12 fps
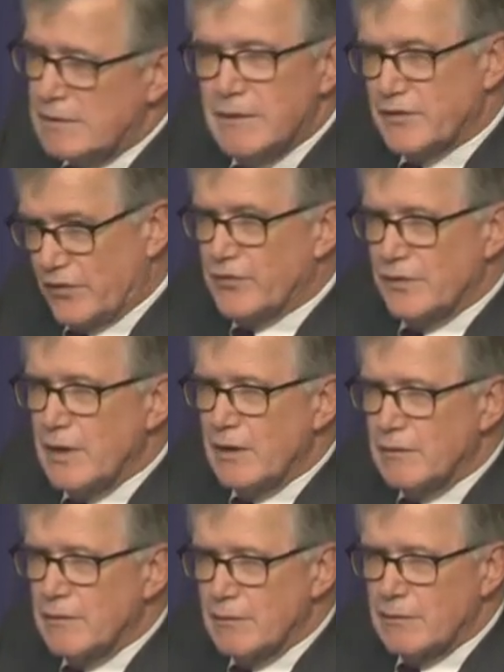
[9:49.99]
it's the
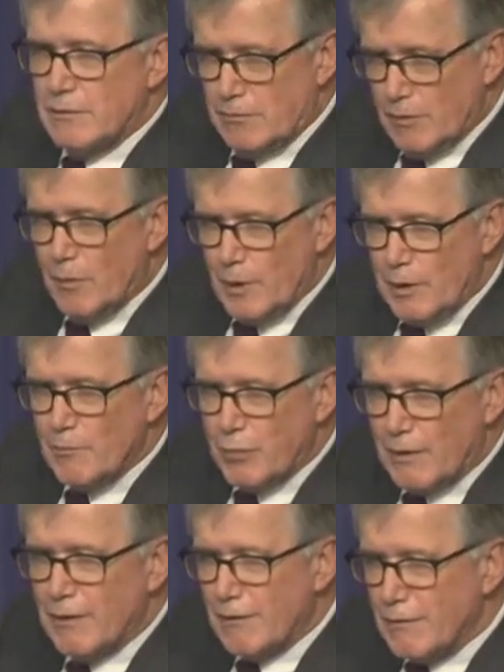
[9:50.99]
end of the Roman
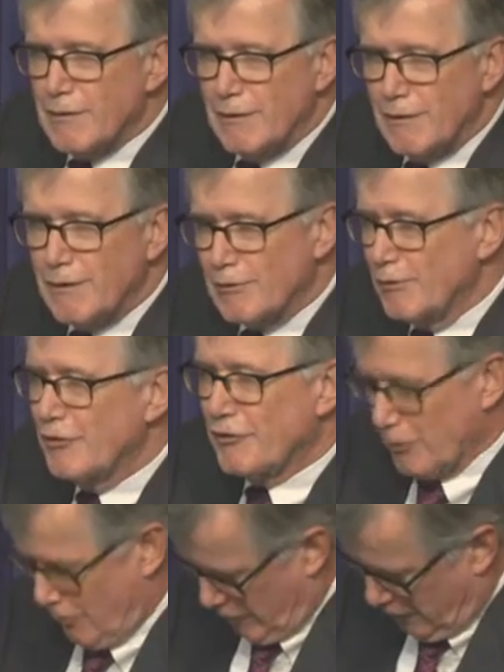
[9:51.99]
Empire, at
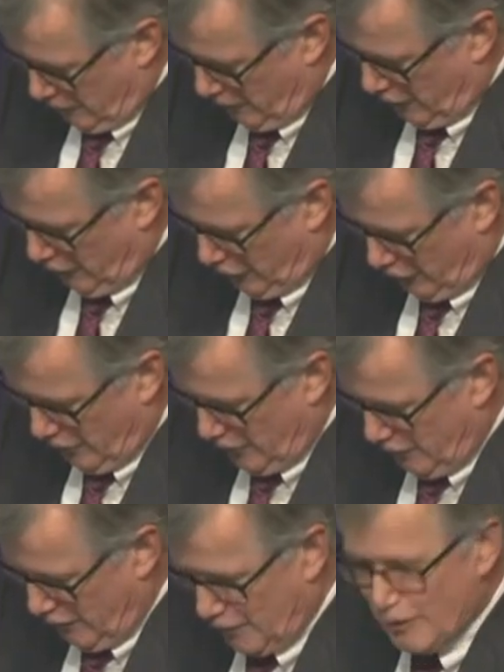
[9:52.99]
least according to the
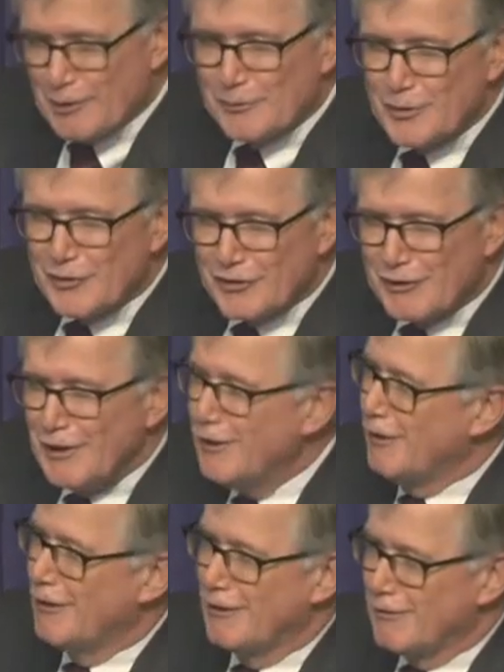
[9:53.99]
Australian economist.
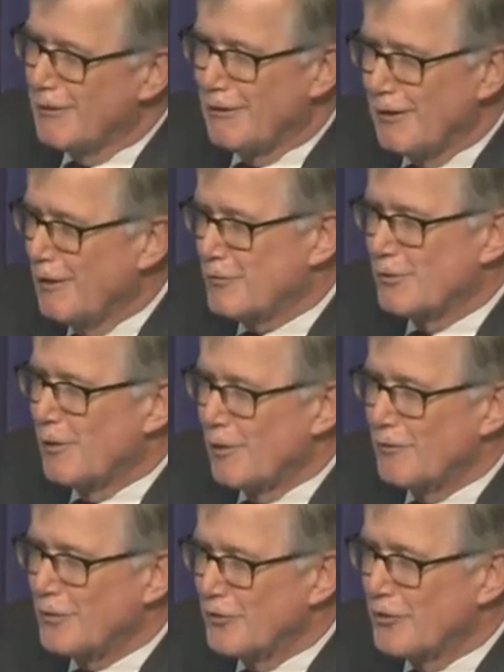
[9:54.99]
And after
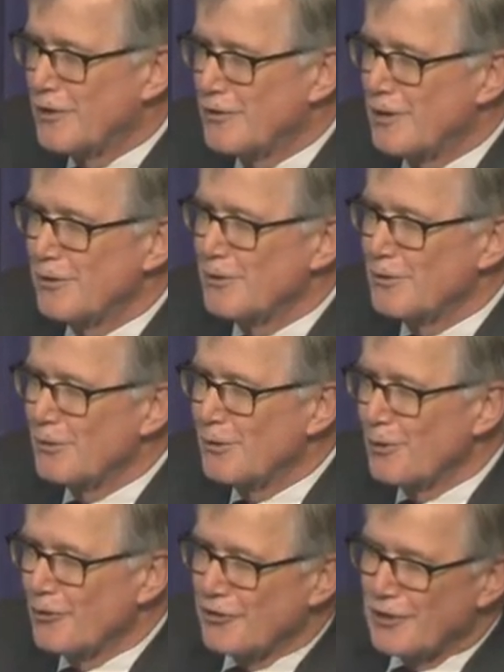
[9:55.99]
all, if you say the end of the
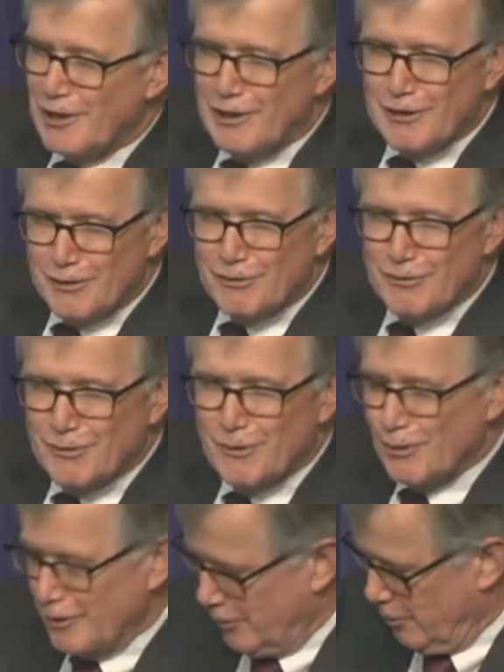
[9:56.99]
world is at hand, sooner
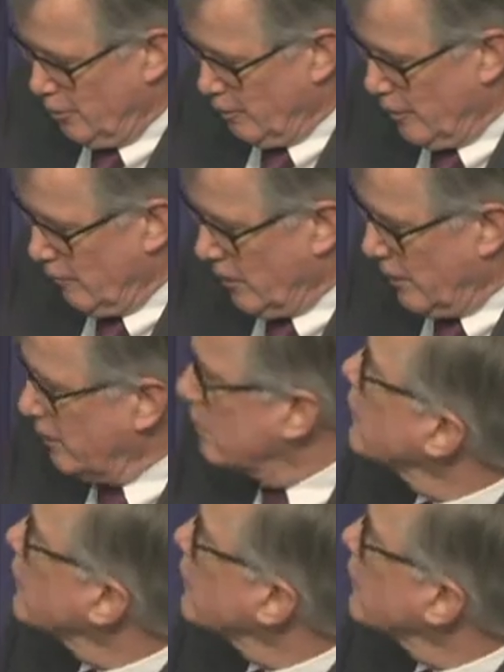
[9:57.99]
or later you'll be right.